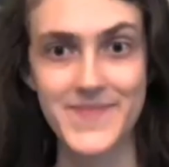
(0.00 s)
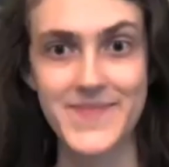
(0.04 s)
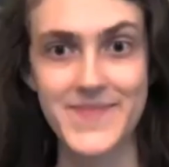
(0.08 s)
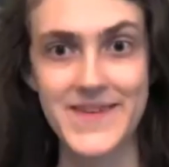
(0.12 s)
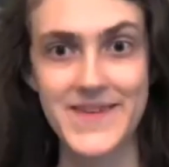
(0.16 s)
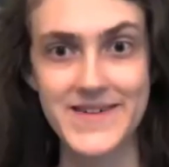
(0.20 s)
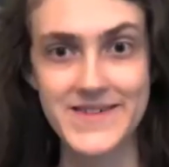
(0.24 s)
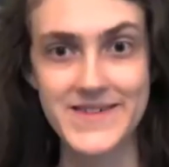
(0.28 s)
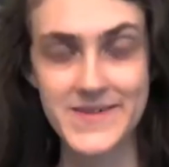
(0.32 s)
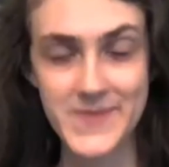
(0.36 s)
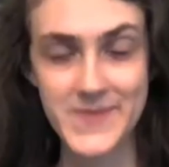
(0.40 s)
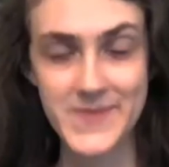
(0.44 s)

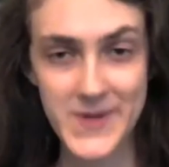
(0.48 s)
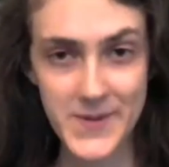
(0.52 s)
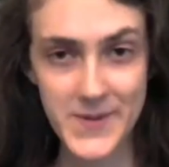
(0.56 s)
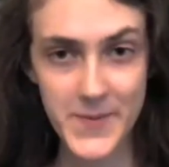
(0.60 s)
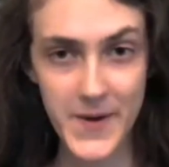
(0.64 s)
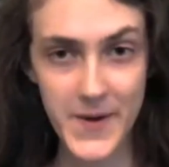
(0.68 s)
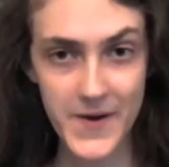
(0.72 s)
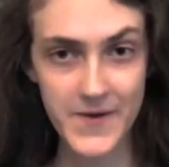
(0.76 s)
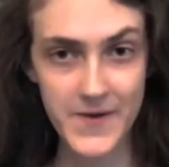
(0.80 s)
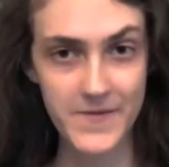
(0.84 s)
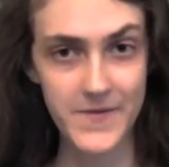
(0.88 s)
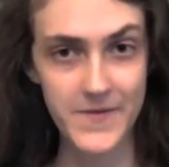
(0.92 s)
that's a big
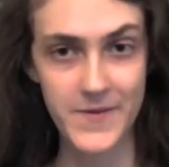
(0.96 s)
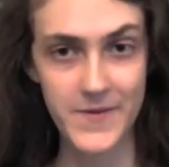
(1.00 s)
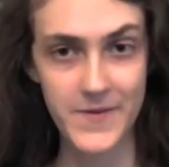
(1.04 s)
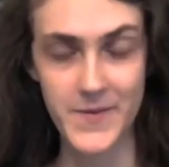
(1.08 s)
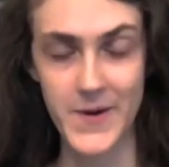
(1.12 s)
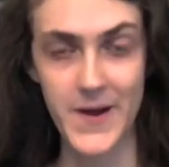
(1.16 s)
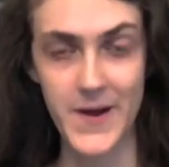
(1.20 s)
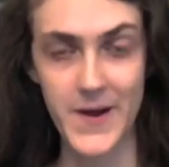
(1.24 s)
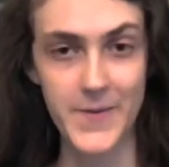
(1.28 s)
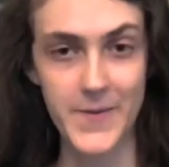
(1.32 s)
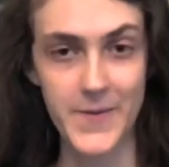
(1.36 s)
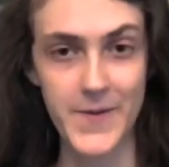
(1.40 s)
part of the
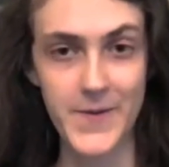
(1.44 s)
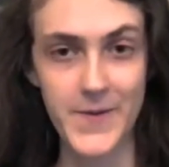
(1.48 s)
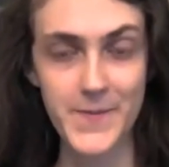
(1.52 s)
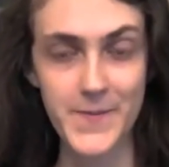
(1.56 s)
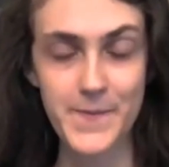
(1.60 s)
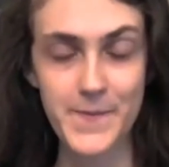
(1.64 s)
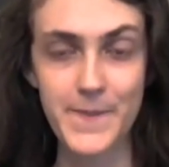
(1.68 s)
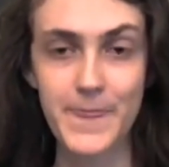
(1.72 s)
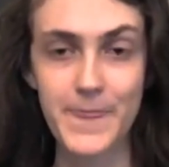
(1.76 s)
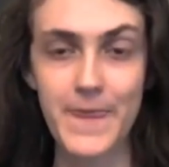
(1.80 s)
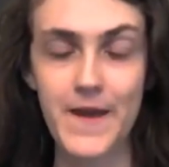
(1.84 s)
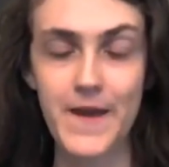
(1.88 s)
problem,
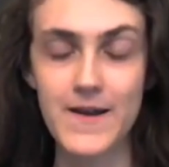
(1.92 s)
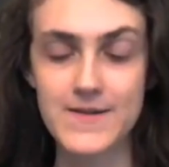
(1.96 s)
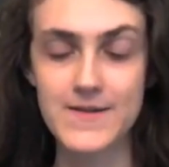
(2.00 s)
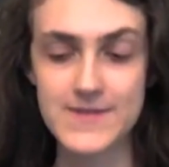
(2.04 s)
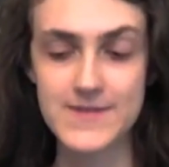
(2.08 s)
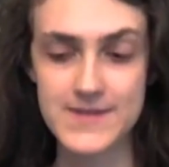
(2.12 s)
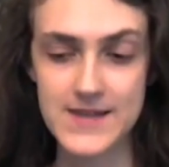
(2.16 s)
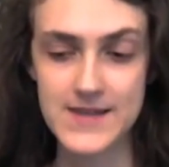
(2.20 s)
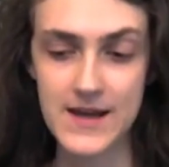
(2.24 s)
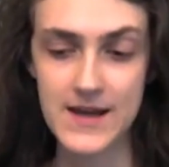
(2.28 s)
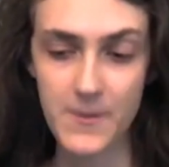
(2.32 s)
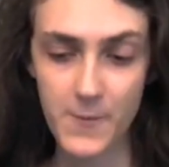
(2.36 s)

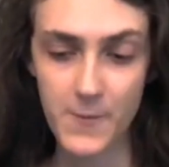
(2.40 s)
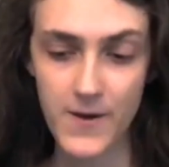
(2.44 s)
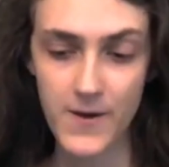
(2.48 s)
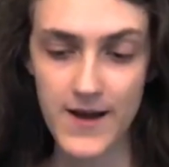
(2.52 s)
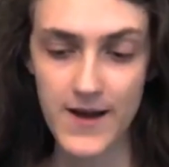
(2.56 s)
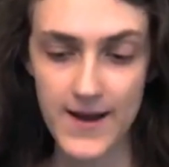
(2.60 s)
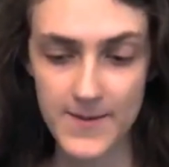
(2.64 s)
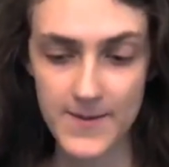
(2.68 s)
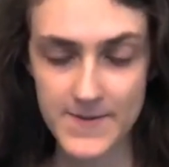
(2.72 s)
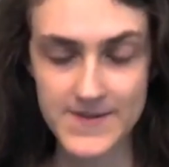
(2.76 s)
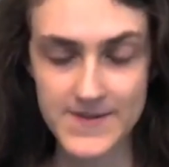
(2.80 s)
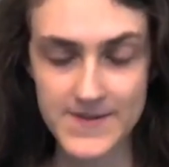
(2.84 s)
is that
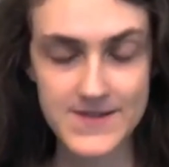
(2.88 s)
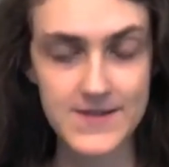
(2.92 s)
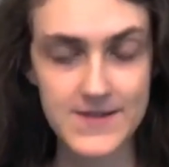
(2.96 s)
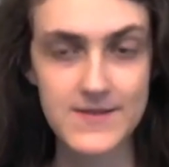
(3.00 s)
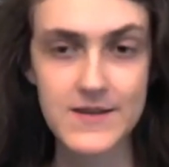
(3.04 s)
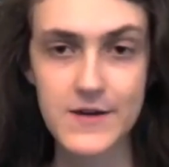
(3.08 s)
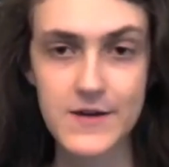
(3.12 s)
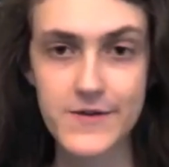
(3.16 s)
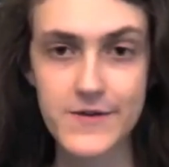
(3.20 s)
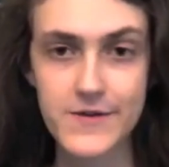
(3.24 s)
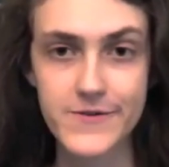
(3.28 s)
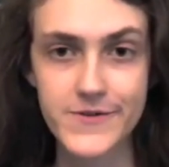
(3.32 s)
what happens in
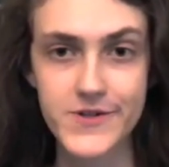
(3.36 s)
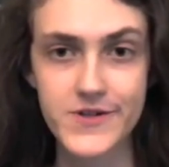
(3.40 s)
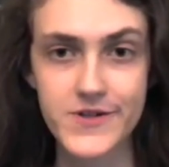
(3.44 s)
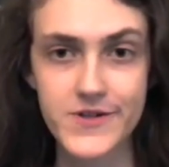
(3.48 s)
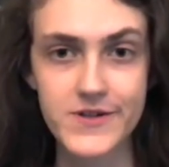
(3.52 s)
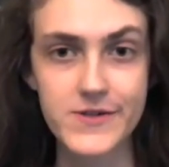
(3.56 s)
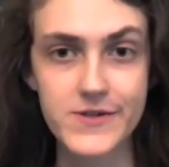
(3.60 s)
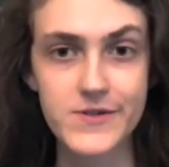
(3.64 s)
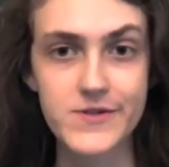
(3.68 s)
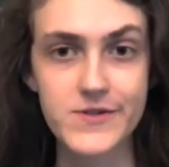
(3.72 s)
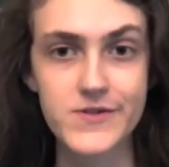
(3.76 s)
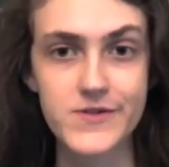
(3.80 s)
the
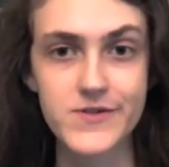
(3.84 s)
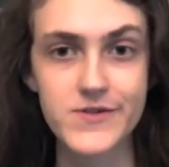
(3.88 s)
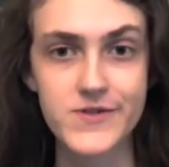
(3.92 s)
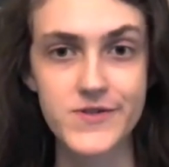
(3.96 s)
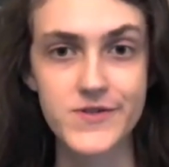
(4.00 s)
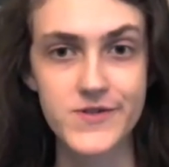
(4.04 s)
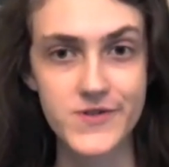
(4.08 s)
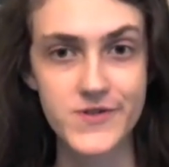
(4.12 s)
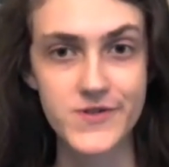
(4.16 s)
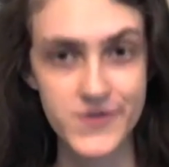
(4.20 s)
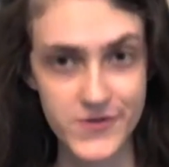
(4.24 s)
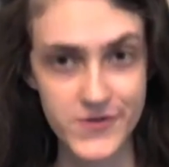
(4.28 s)
ocean
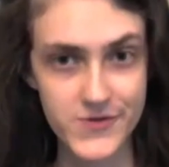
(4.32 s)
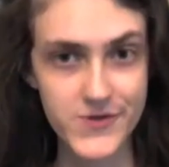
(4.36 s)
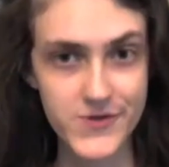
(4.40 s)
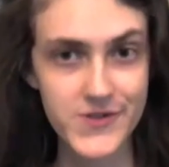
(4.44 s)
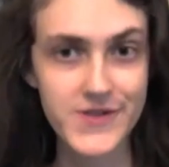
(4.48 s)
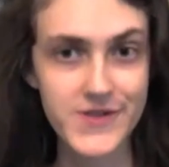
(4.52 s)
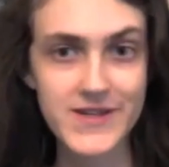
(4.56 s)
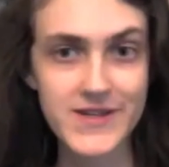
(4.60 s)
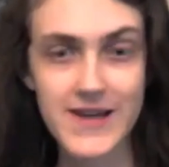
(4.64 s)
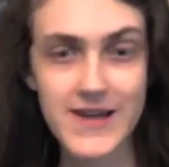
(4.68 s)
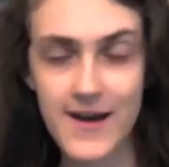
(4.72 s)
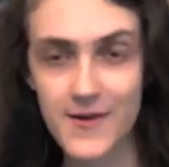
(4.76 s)
is
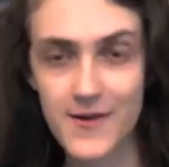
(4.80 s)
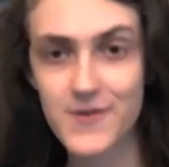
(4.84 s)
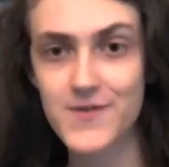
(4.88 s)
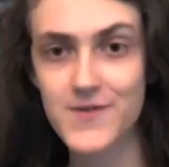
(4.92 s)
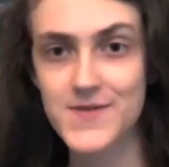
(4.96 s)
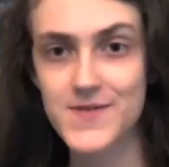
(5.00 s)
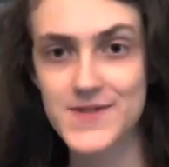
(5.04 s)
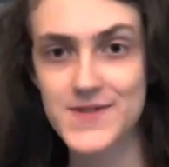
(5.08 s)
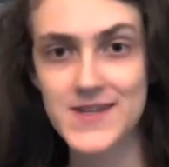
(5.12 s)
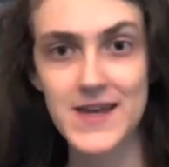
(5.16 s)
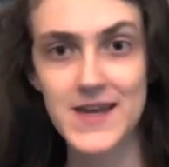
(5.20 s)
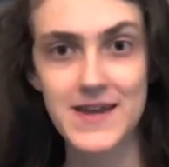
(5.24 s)
usually out
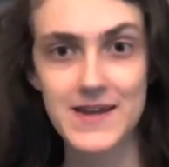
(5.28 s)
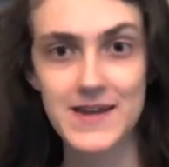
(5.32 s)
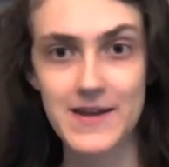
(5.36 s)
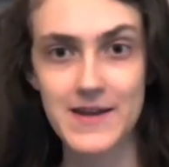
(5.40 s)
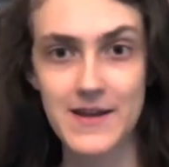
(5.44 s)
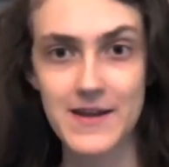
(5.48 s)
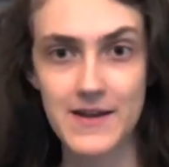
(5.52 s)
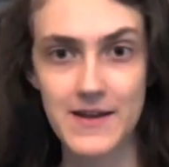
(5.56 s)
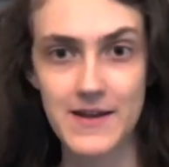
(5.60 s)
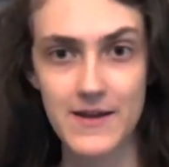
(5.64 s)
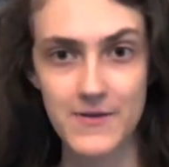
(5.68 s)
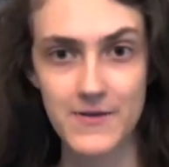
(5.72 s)
of sight
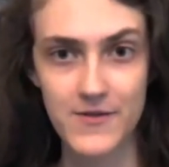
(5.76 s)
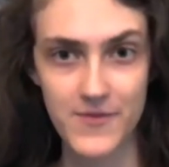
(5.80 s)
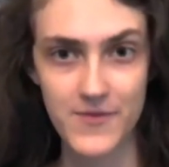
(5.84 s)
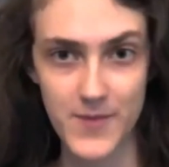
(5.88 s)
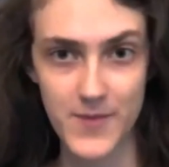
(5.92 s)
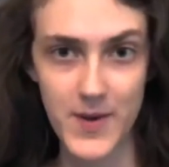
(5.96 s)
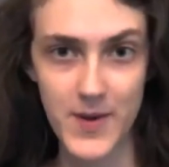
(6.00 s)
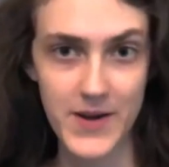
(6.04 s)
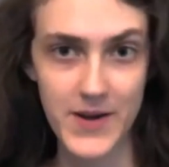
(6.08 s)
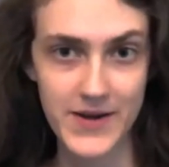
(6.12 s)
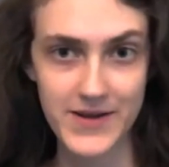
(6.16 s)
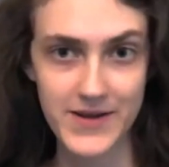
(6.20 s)
and out of
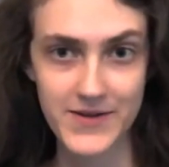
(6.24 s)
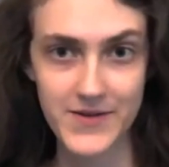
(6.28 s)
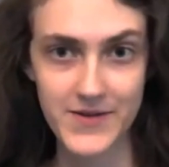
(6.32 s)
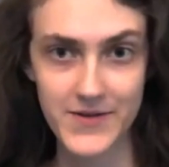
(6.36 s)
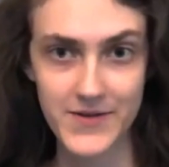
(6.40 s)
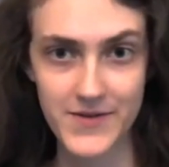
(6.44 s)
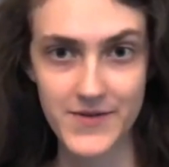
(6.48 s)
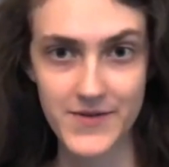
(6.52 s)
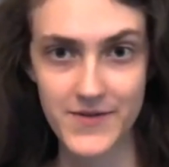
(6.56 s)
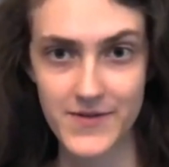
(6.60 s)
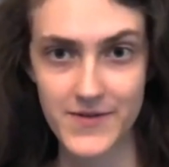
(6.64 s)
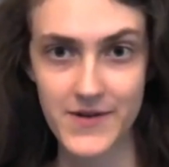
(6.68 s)
mind
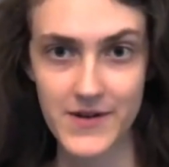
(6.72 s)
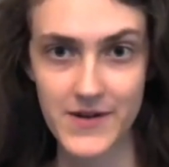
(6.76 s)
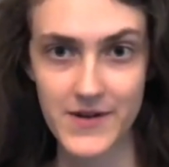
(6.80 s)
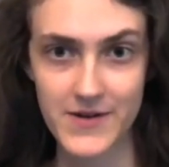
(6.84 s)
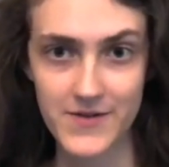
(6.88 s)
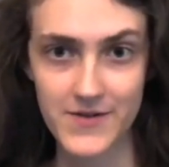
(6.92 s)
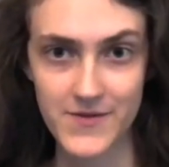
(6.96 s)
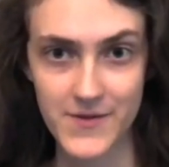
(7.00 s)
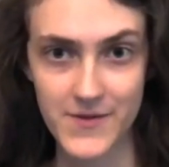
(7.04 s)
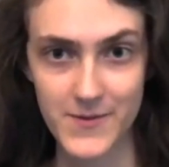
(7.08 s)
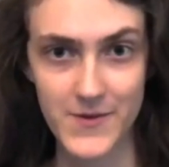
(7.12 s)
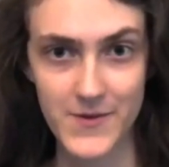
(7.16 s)

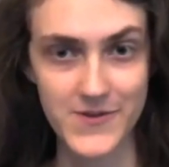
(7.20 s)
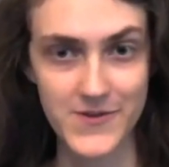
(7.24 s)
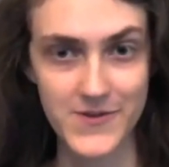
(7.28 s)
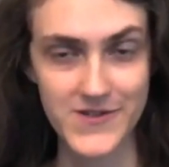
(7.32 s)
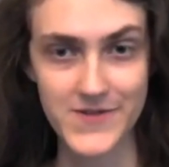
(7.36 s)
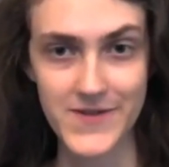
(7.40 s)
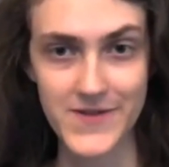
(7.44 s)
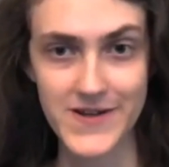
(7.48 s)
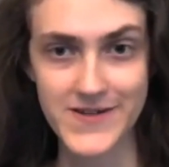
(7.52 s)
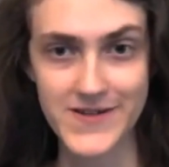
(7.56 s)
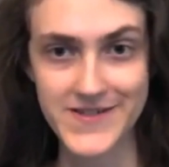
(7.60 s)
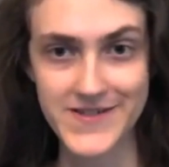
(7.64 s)
for most
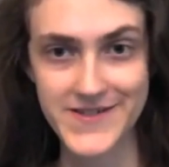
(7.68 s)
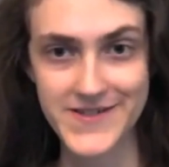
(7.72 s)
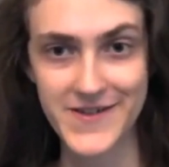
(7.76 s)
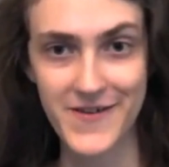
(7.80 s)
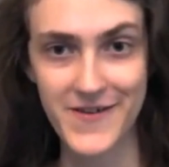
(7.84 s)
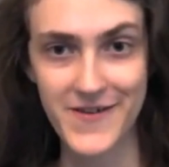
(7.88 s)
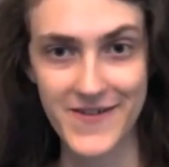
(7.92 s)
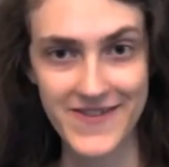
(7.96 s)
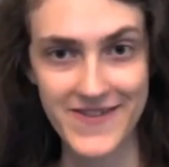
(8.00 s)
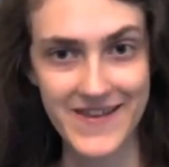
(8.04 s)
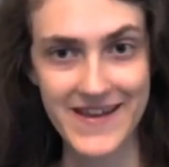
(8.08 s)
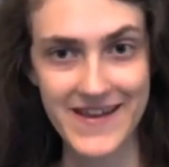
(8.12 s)
of us
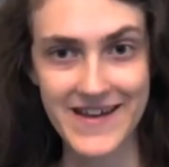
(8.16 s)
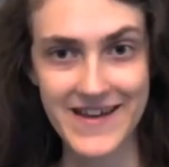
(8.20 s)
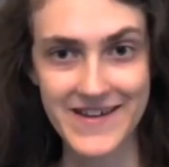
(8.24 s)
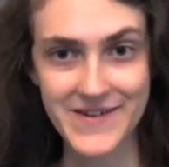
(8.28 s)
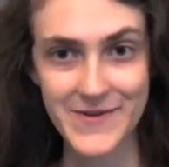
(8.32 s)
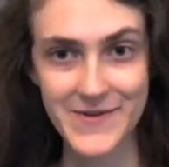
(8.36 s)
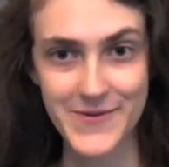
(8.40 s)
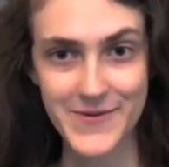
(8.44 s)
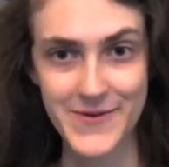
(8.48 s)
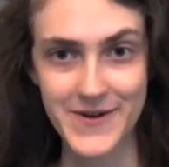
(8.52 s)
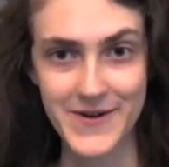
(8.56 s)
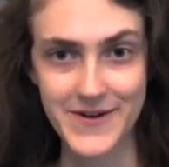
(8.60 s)
on
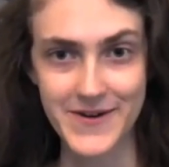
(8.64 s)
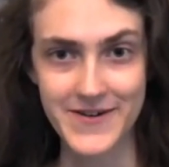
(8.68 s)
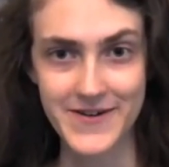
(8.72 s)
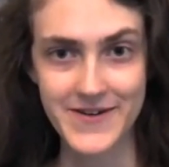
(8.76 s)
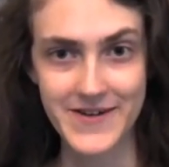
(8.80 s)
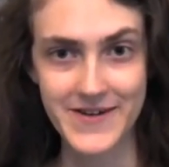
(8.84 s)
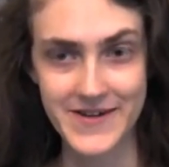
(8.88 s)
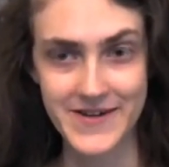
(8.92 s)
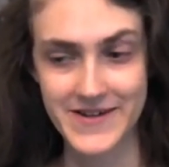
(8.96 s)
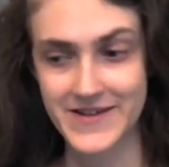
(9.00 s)
land who are,